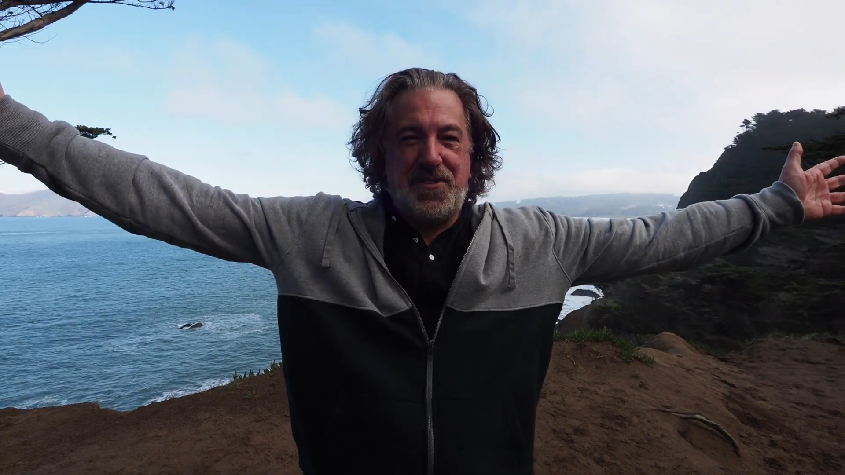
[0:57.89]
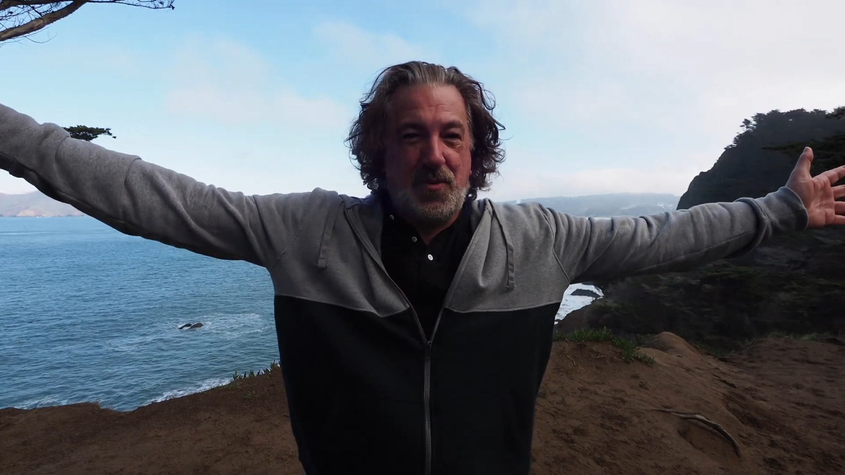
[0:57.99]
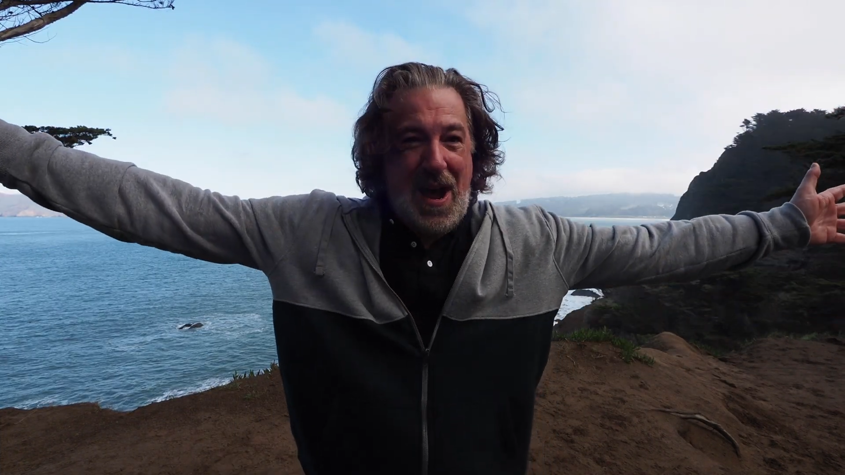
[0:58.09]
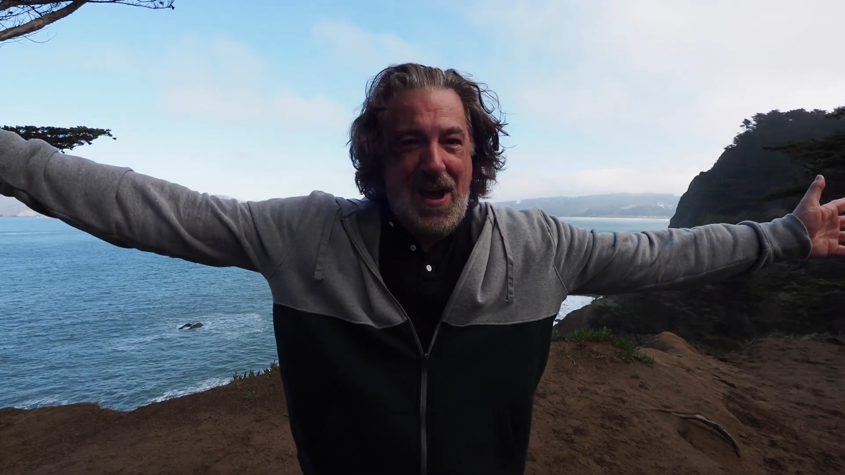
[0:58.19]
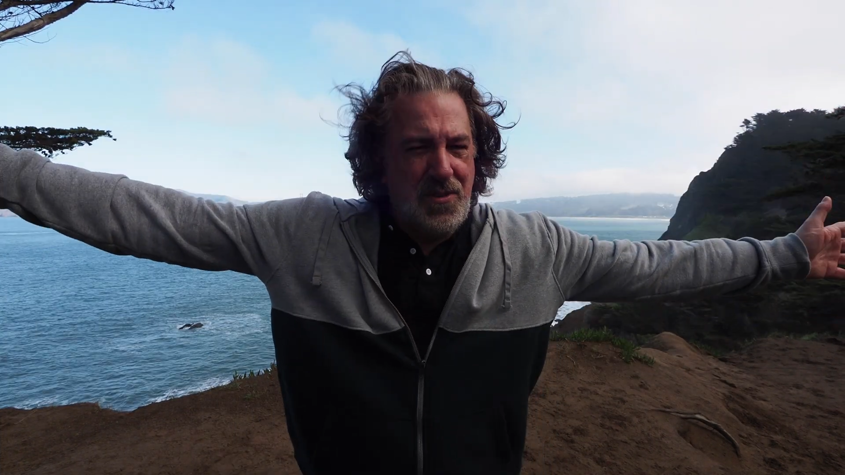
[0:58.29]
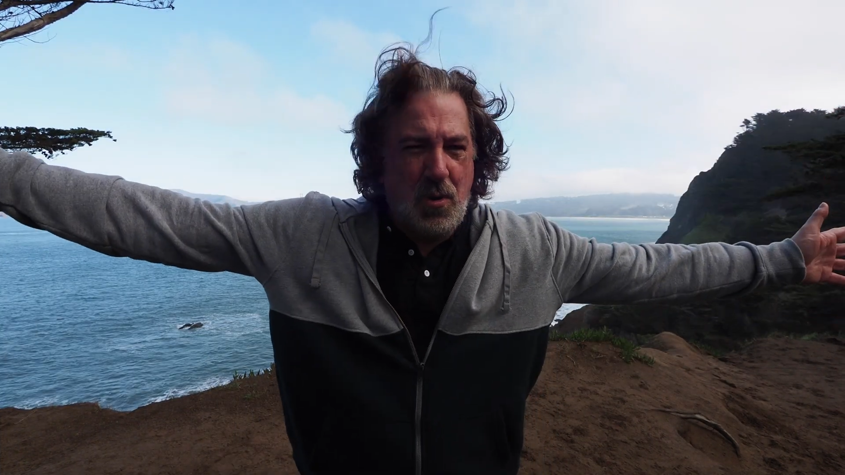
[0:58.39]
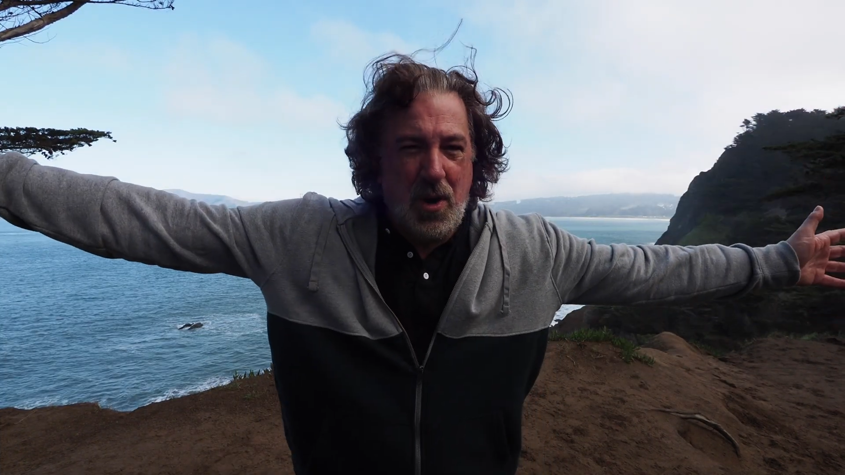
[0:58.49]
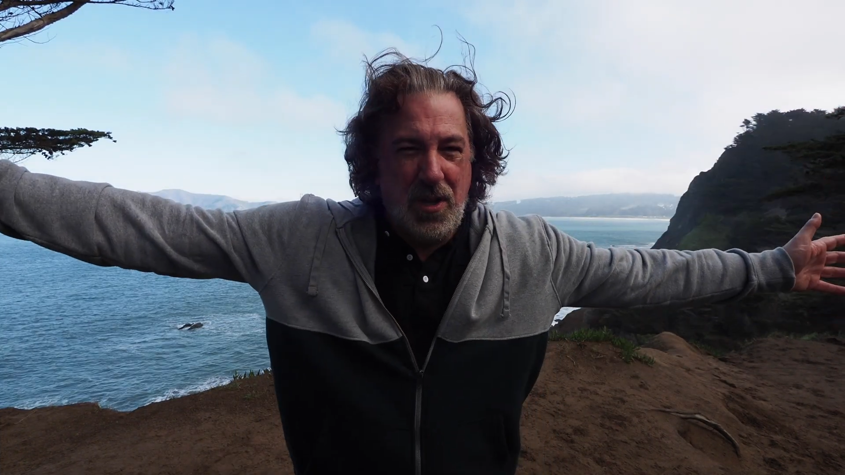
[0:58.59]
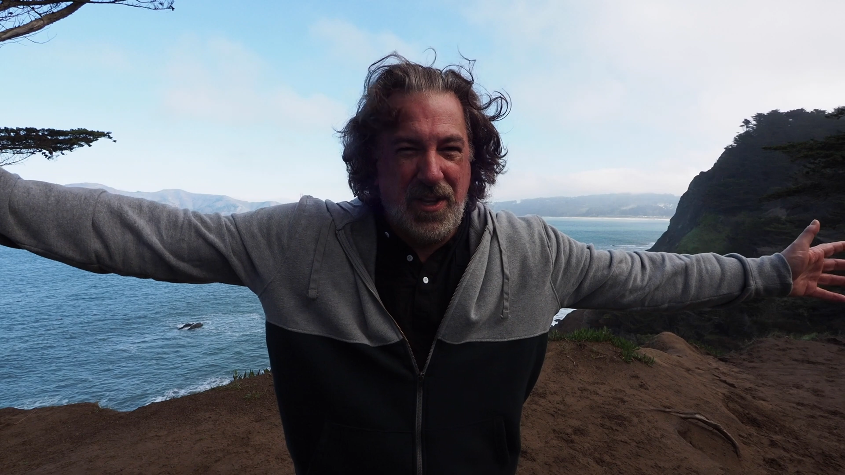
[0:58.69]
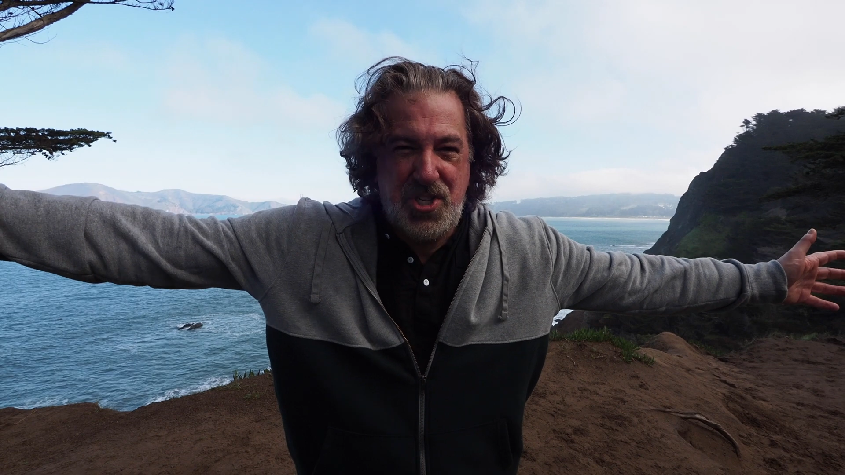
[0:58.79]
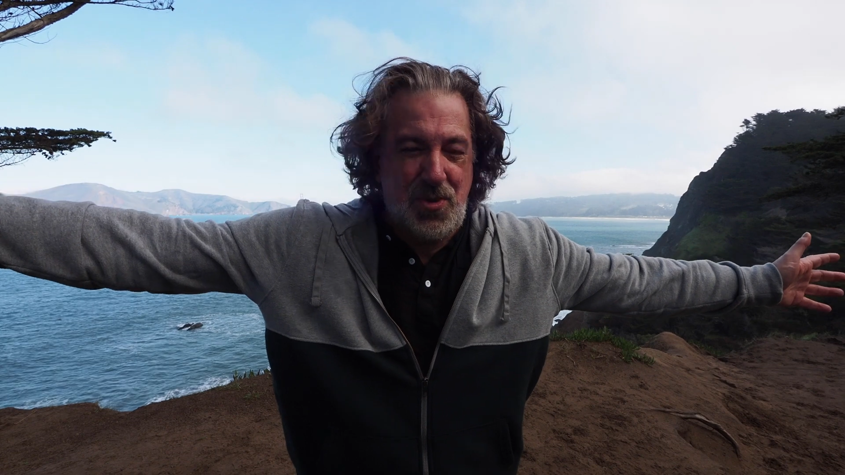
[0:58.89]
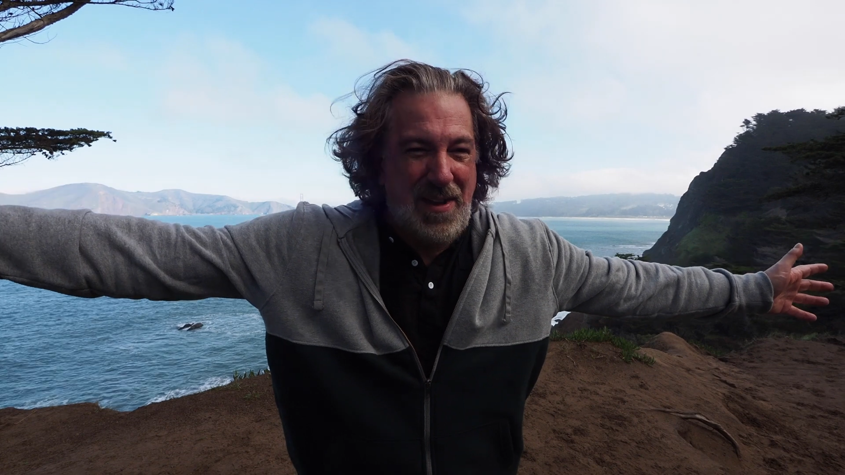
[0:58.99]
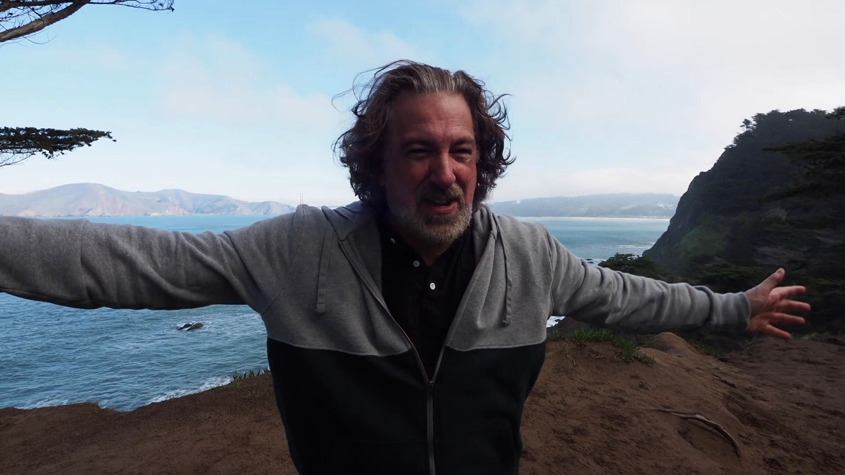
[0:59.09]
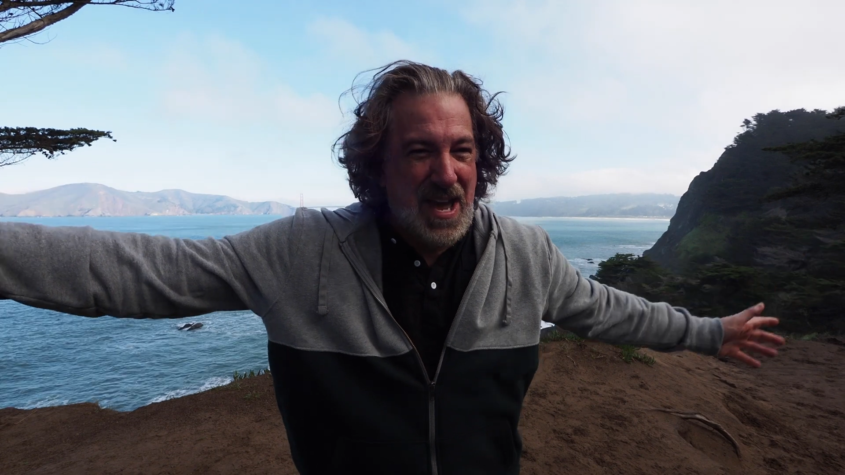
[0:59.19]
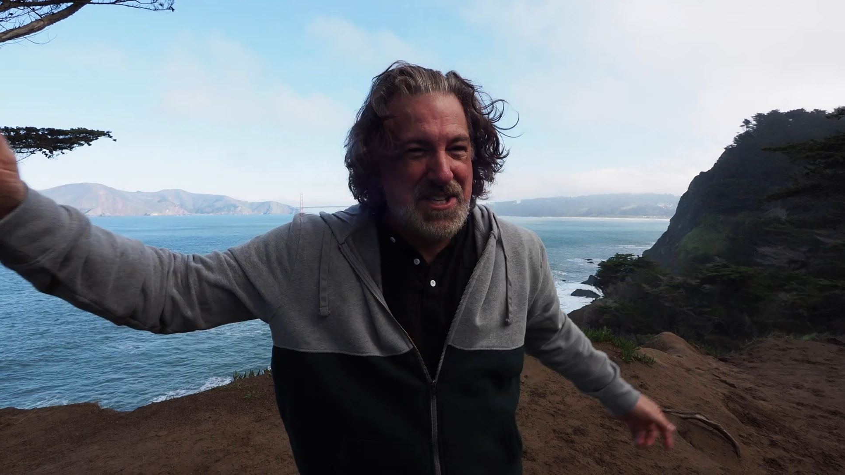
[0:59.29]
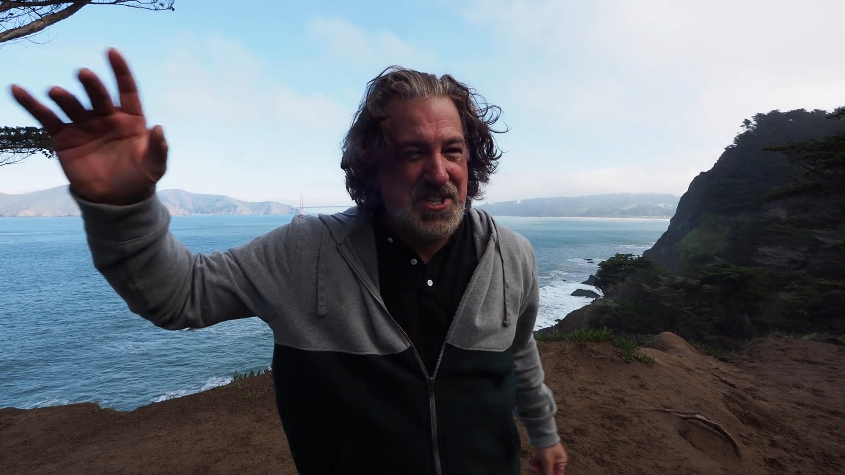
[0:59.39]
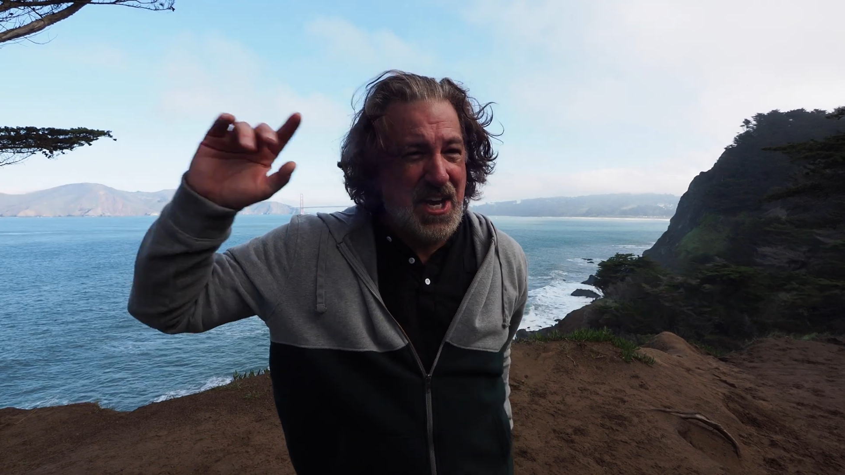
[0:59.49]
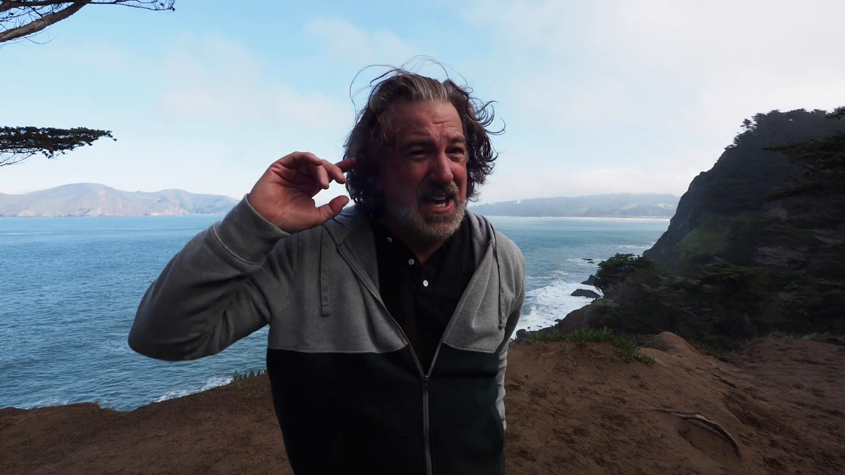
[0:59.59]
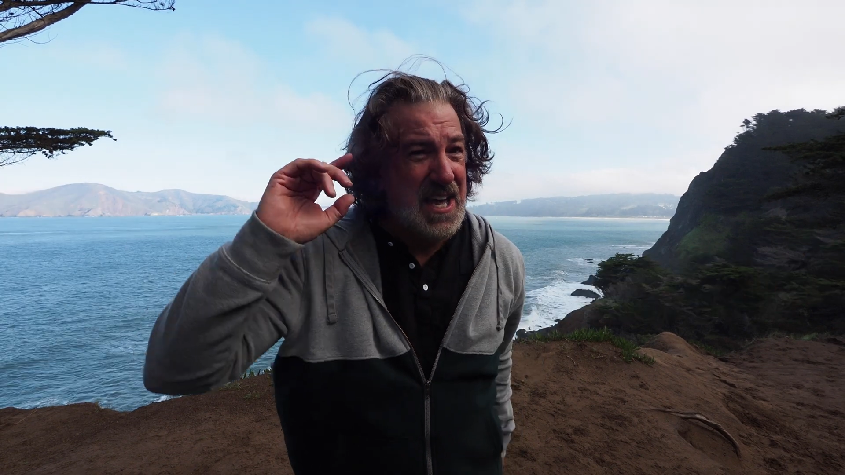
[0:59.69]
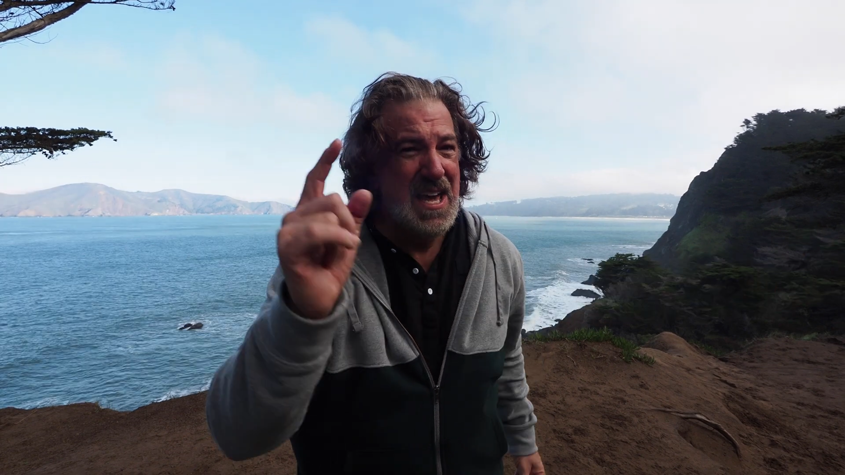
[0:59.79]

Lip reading: The Round the World extravaganza